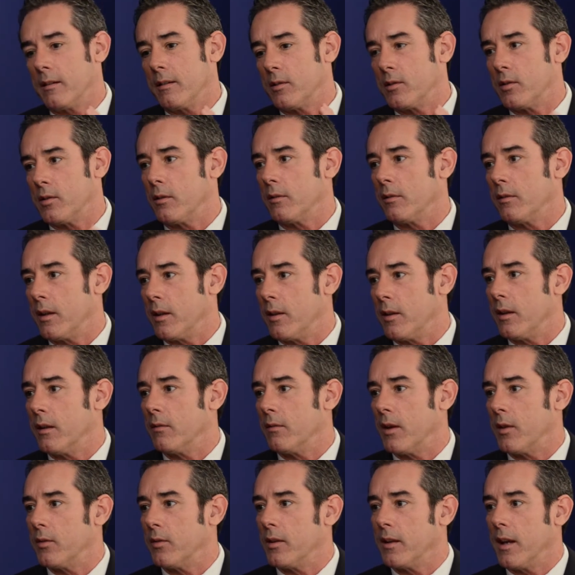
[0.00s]
Certainly the
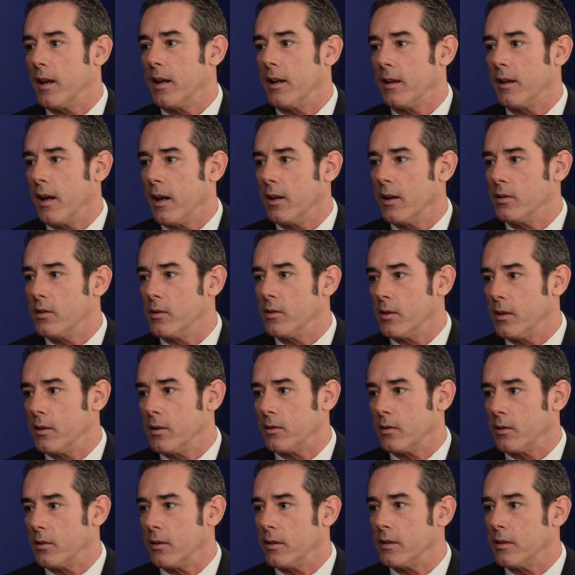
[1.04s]
investigating
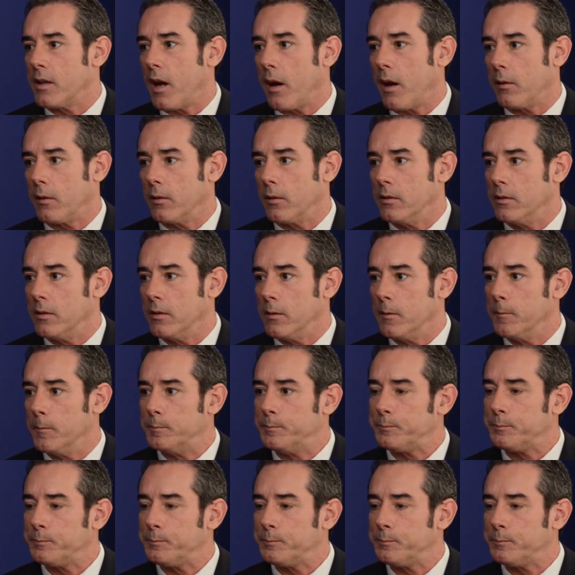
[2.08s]
agencies are entitled to